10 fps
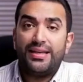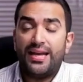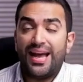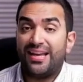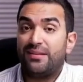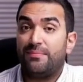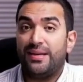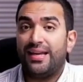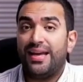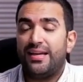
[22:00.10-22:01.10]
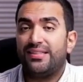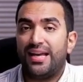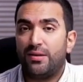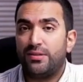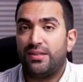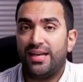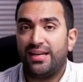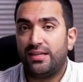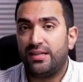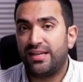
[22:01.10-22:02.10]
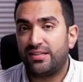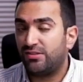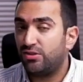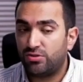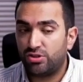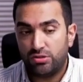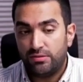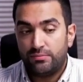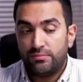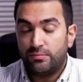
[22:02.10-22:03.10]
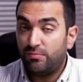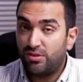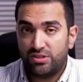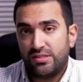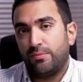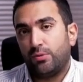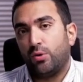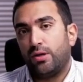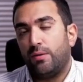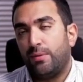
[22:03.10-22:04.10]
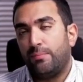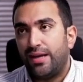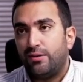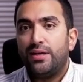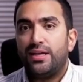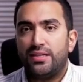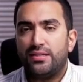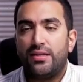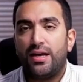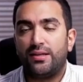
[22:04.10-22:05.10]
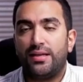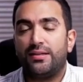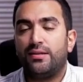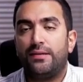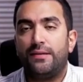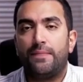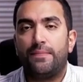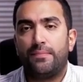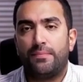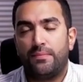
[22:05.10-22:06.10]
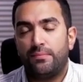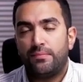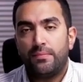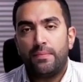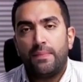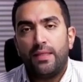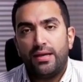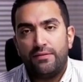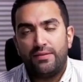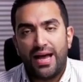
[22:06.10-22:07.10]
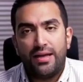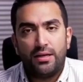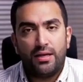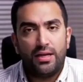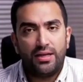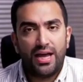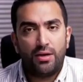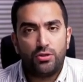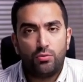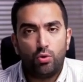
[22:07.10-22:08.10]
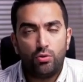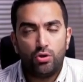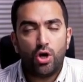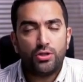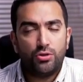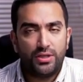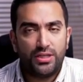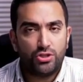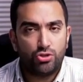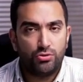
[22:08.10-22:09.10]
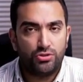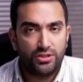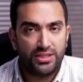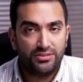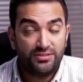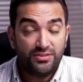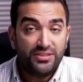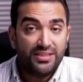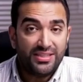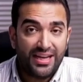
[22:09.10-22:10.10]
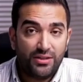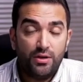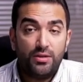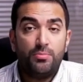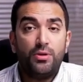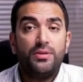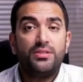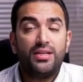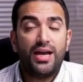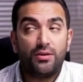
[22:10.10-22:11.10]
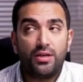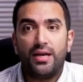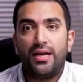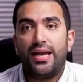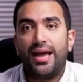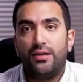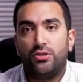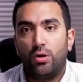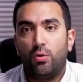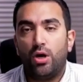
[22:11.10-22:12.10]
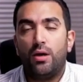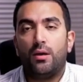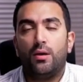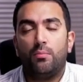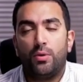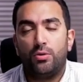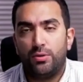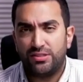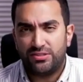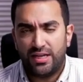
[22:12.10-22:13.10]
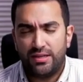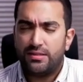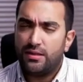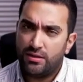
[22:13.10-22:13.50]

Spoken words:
there hasn't been any simultaneity in execution, which is important when migrating in this context. In fact, accounts won't cause you any issues unless there's a debt on the previous account and so on, which we discuss.